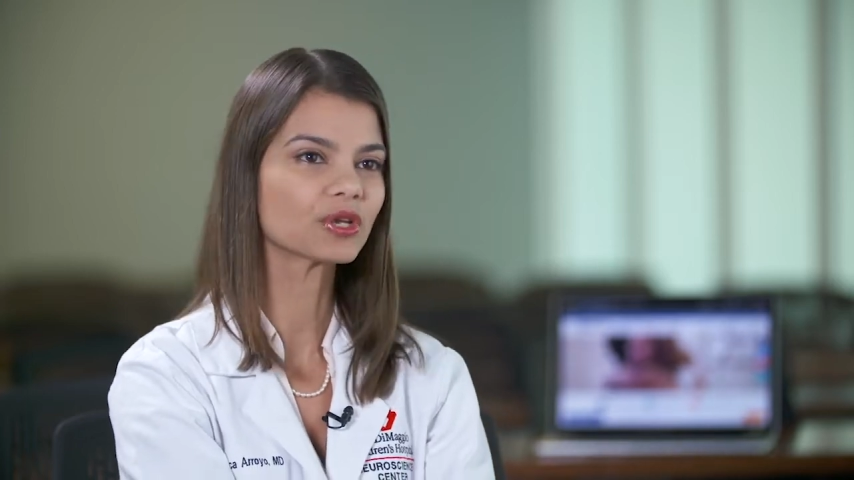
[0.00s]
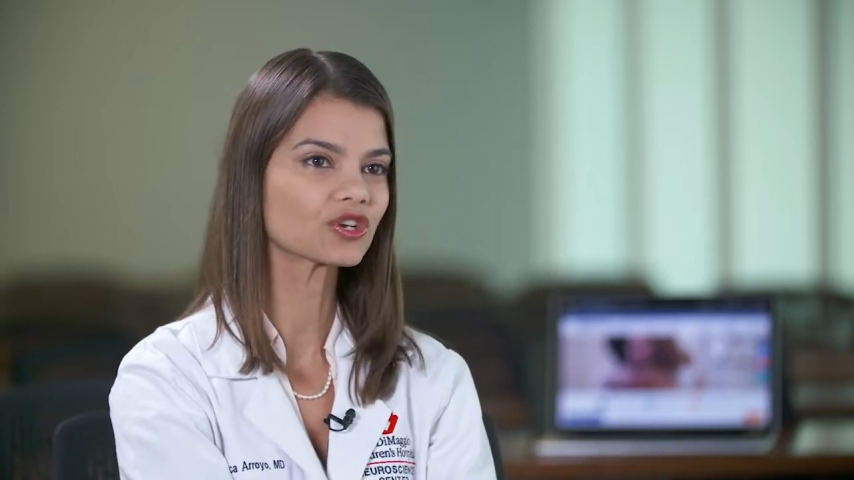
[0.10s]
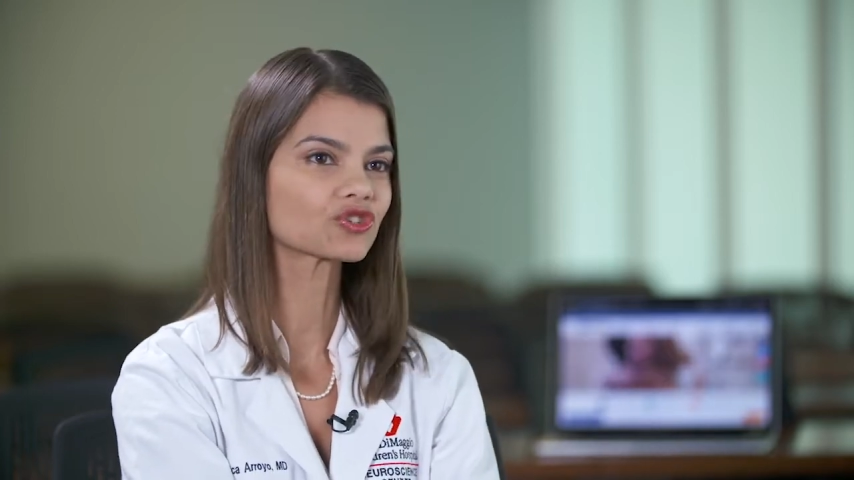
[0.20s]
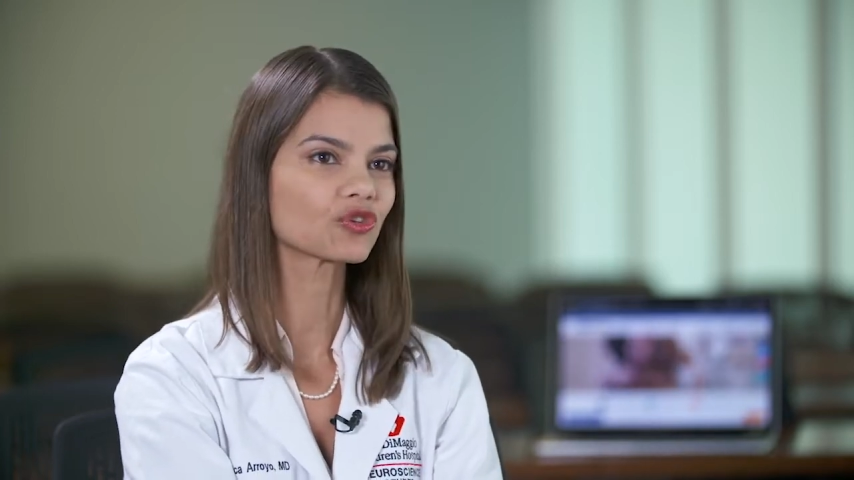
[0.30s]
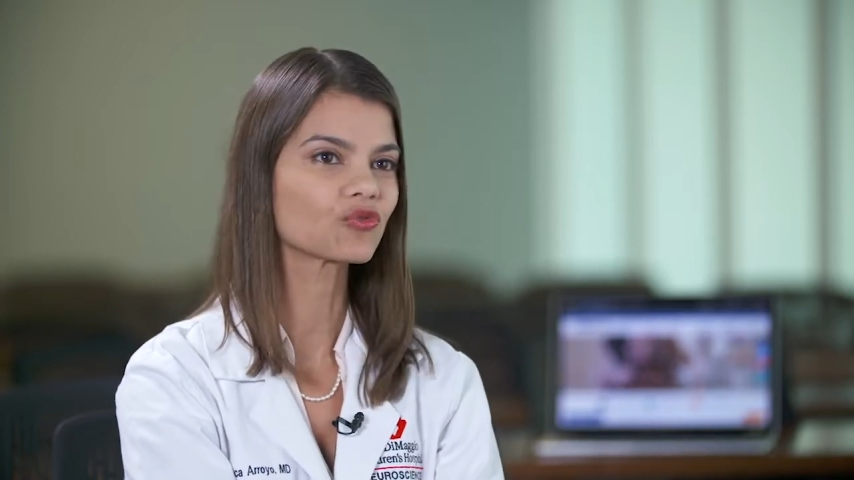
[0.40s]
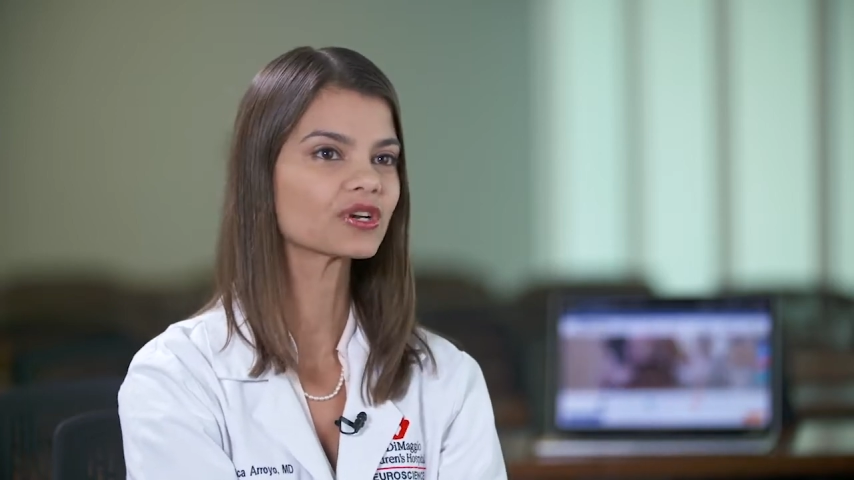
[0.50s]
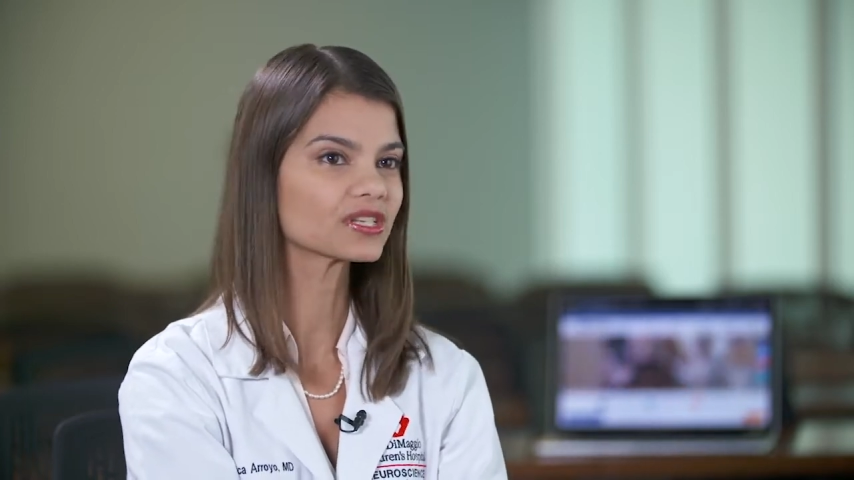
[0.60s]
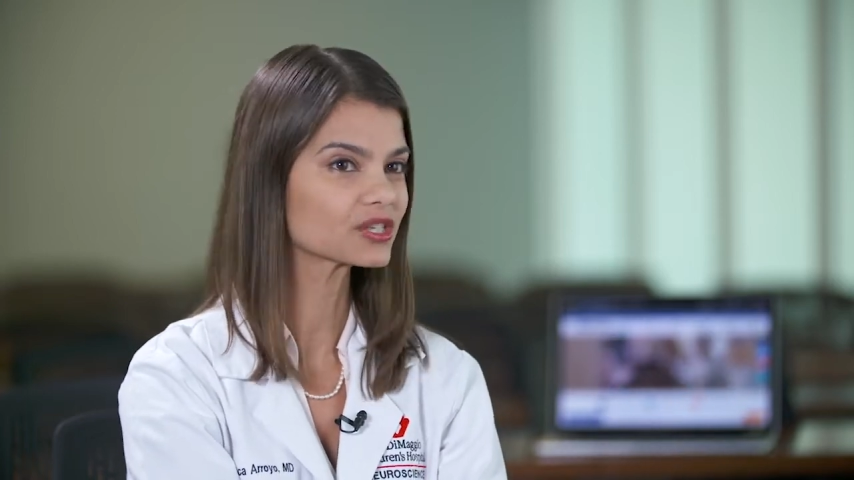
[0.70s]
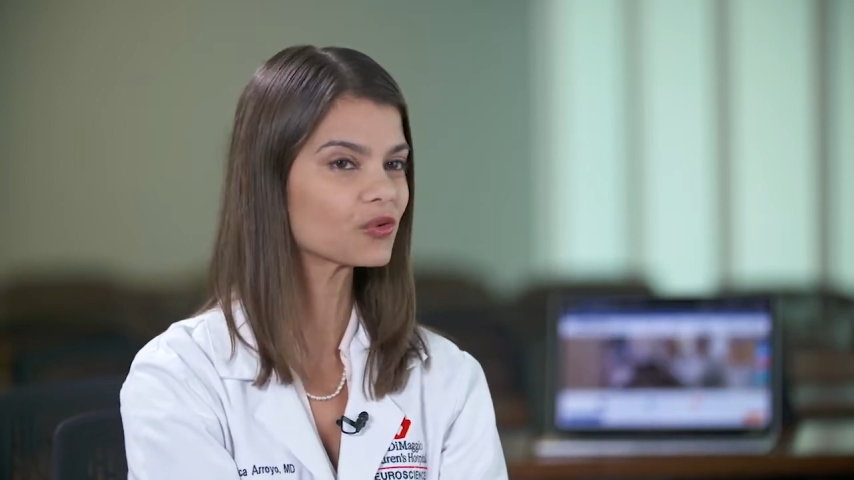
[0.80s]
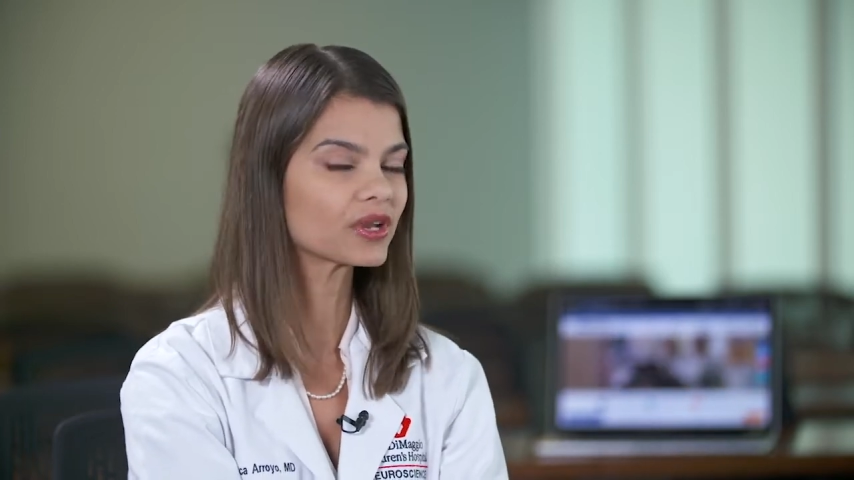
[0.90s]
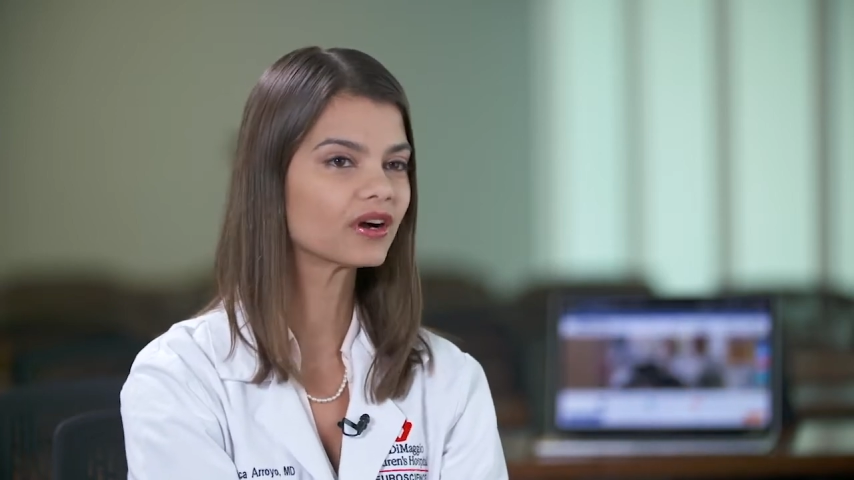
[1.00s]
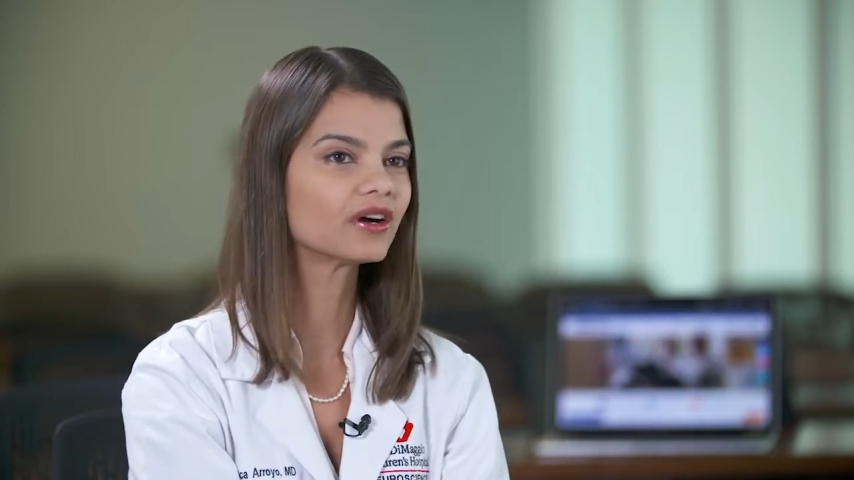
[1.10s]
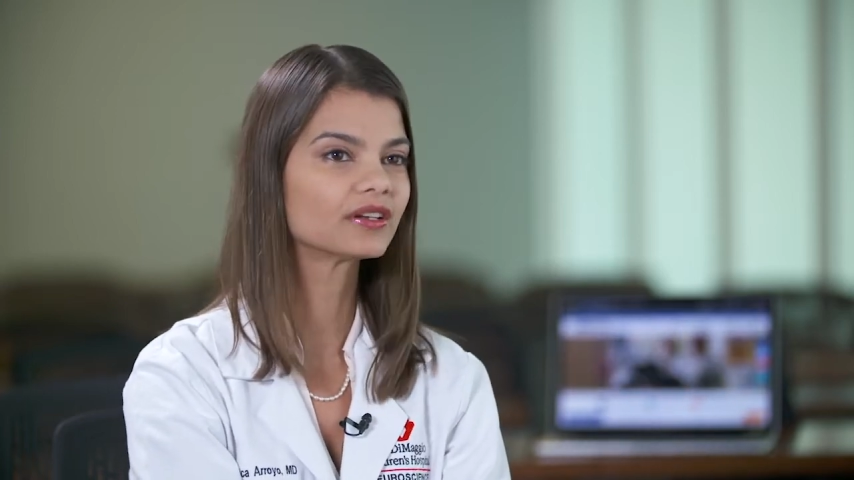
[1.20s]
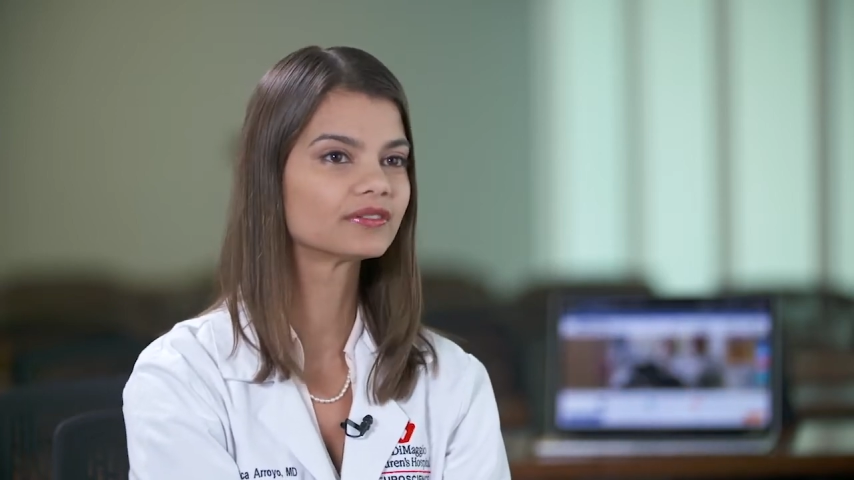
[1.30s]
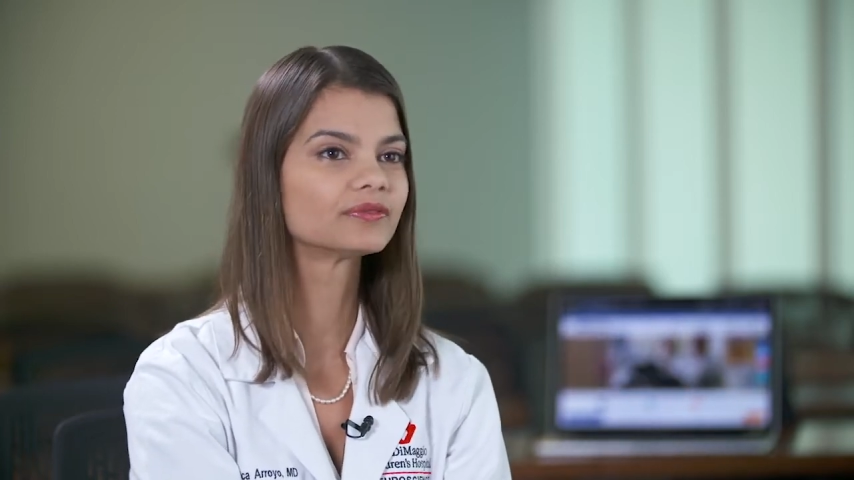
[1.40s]
picture of what is going
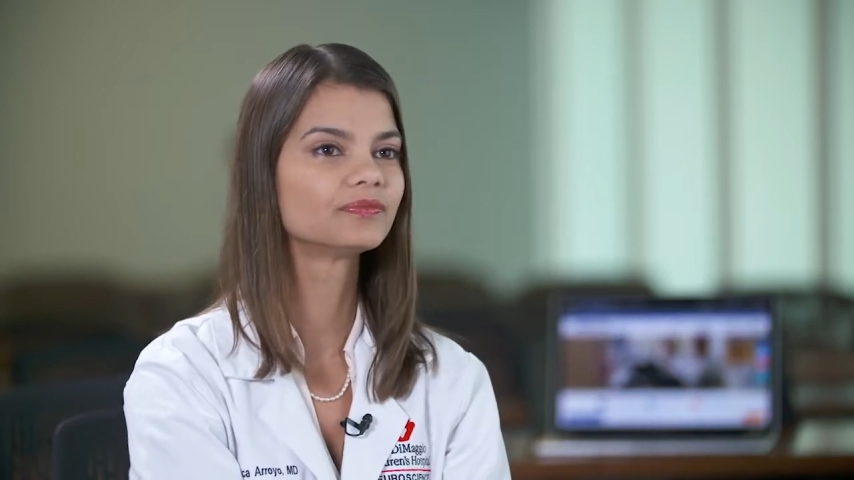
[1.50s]
on.